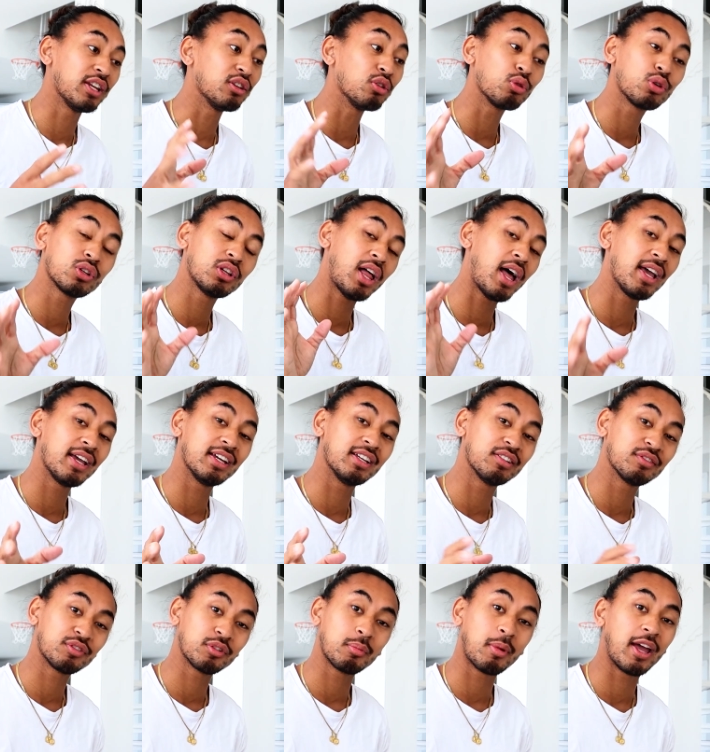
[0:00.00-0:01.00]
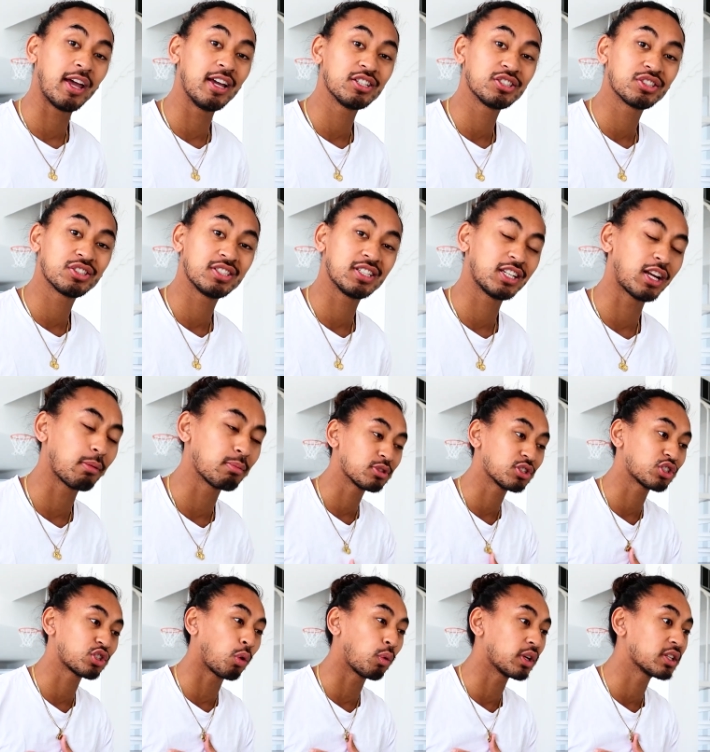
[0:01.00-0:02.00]
a new client for my agency and I'm
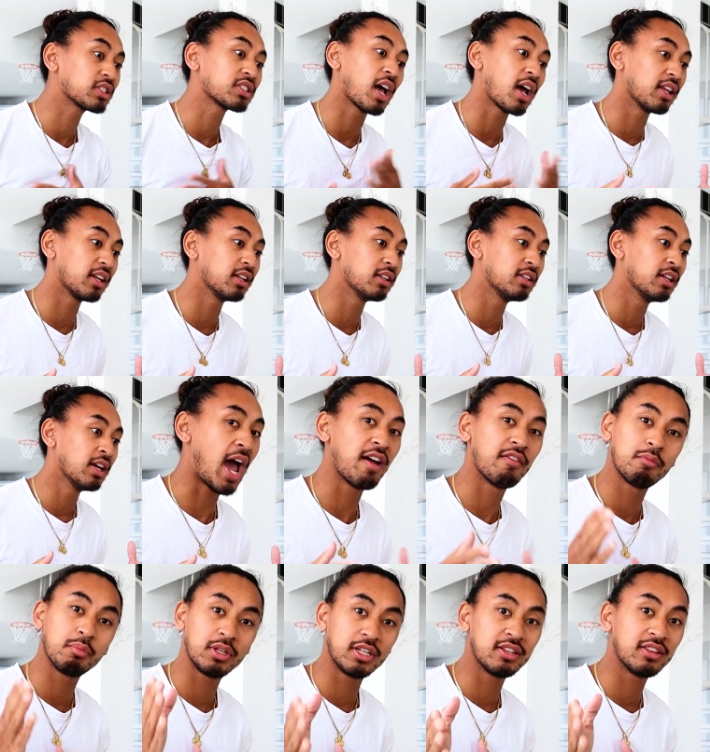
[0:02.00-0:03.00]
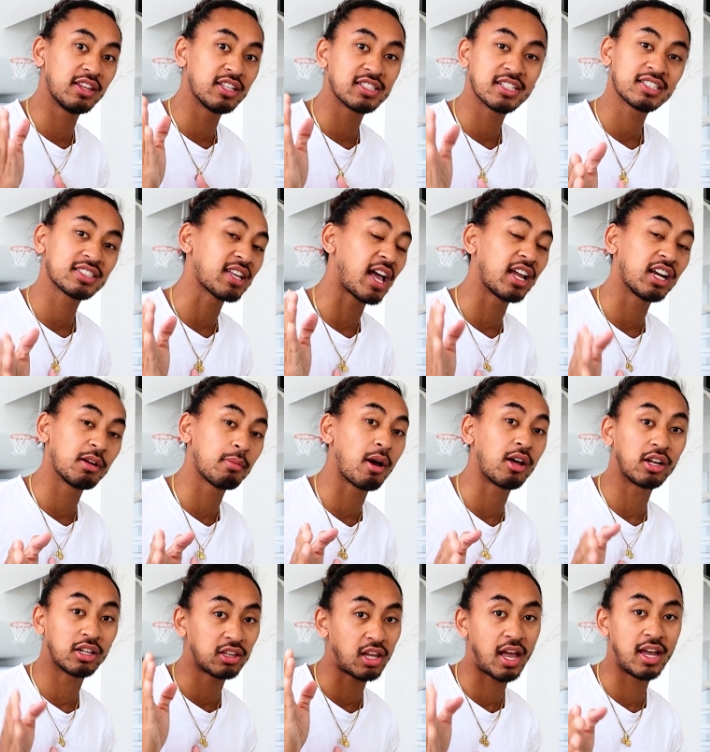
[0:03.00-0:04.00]
so excited. I haven't been this excited
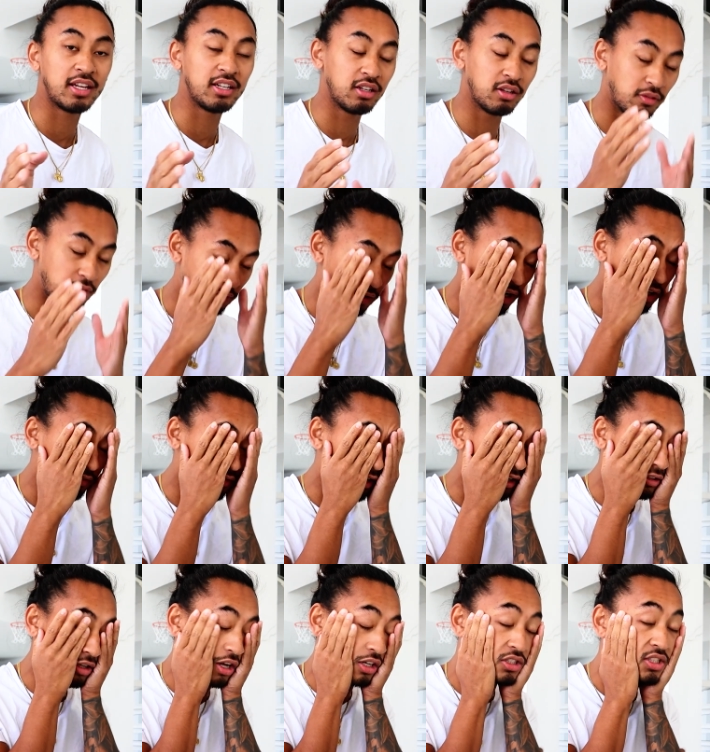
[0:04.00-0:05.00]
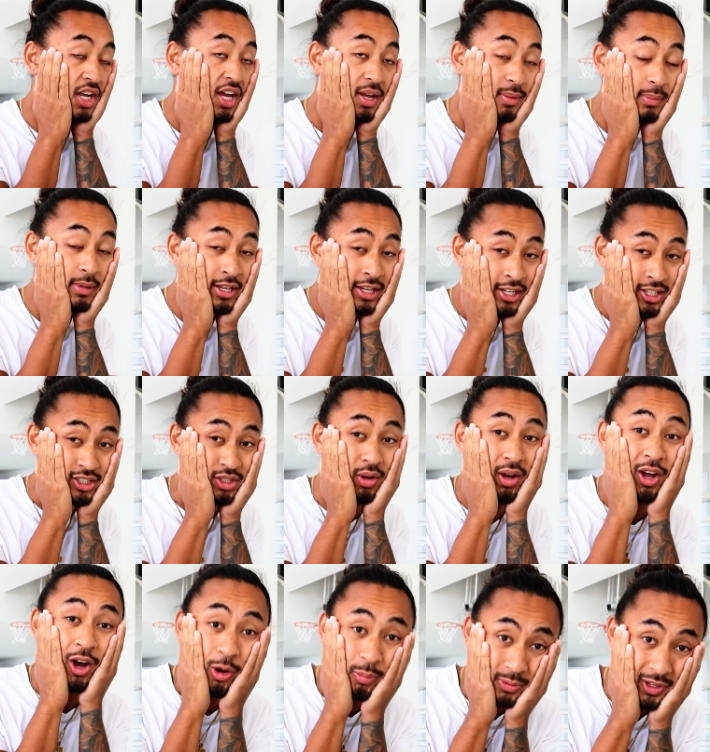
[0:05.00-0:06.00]
about a client in a very, very long time. So
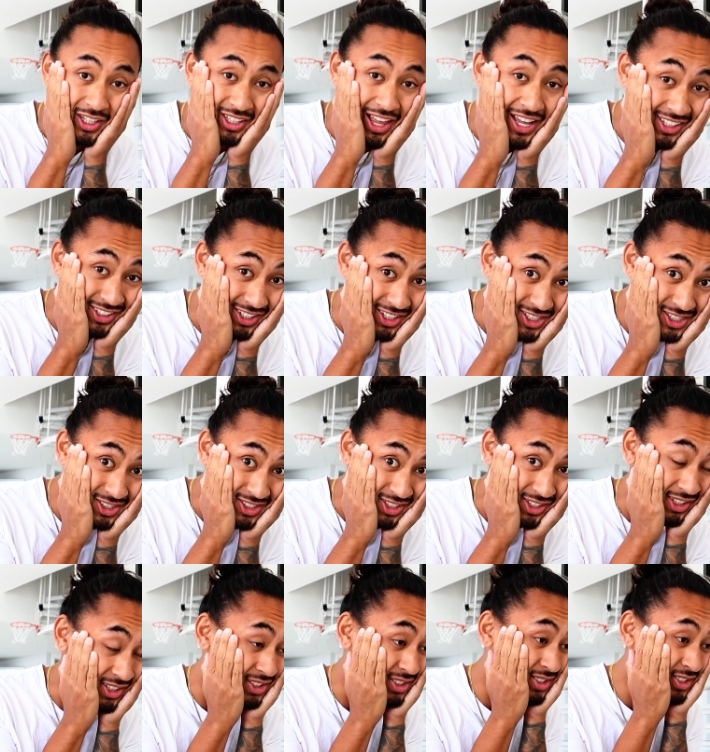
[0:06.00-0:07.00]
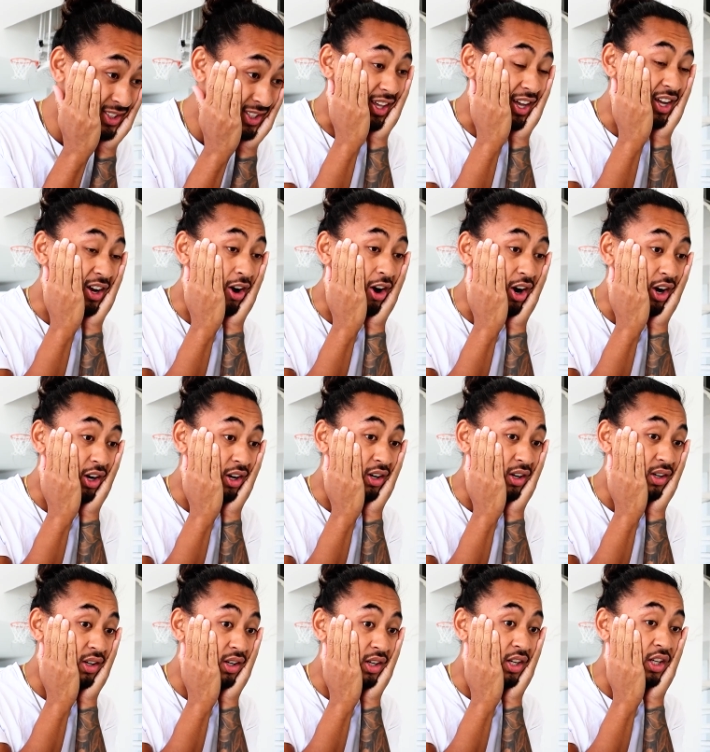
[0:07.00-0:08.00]
I hope they like us because they
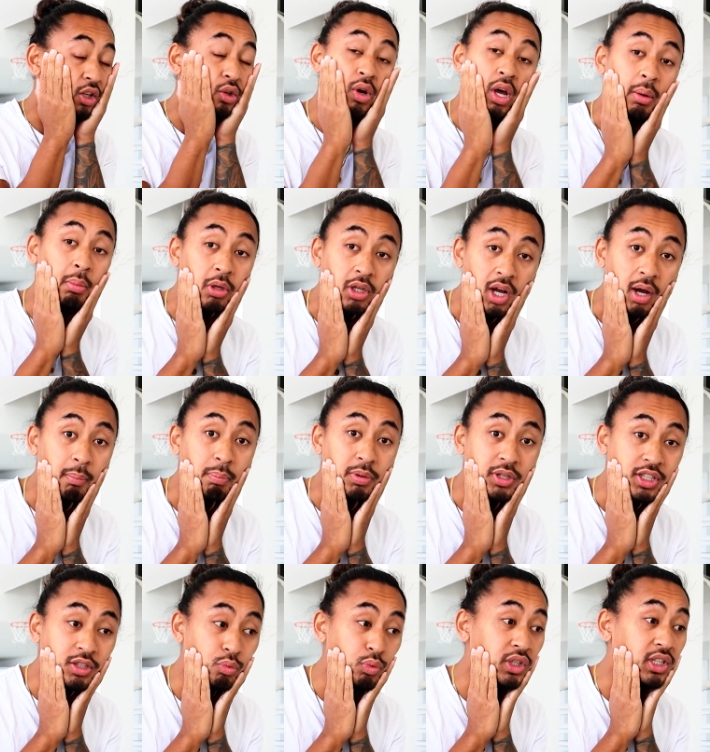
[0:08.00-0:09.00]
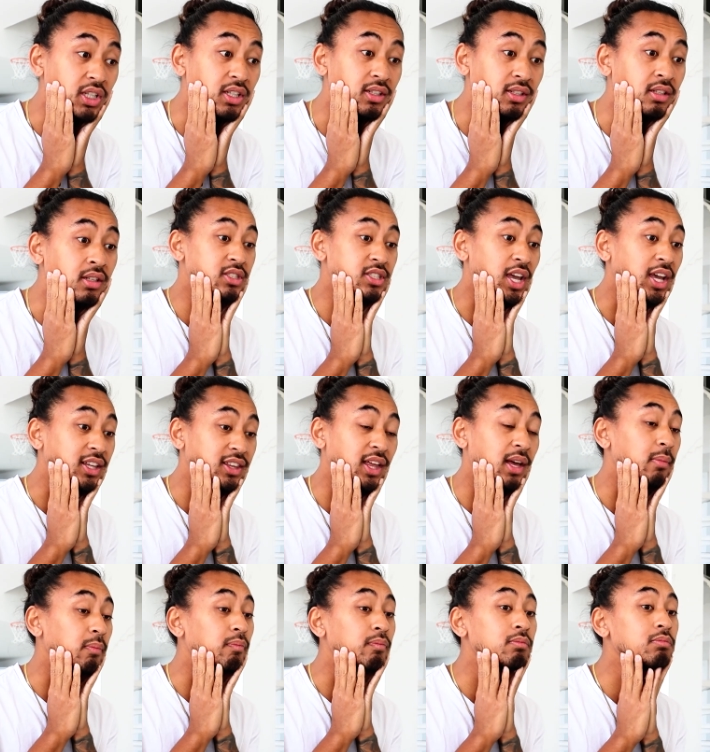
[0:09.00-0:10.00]
are an incredible company. We can take
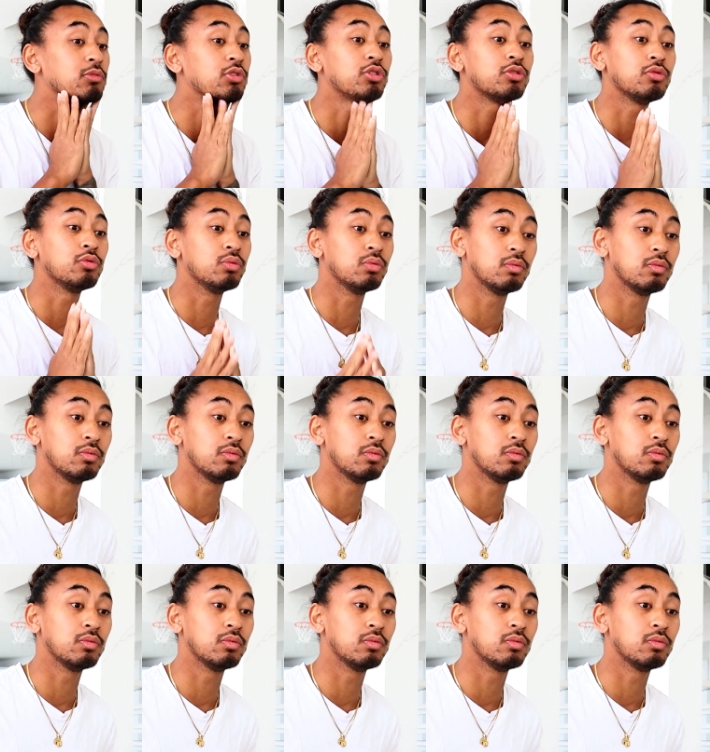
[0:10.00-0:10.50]
them to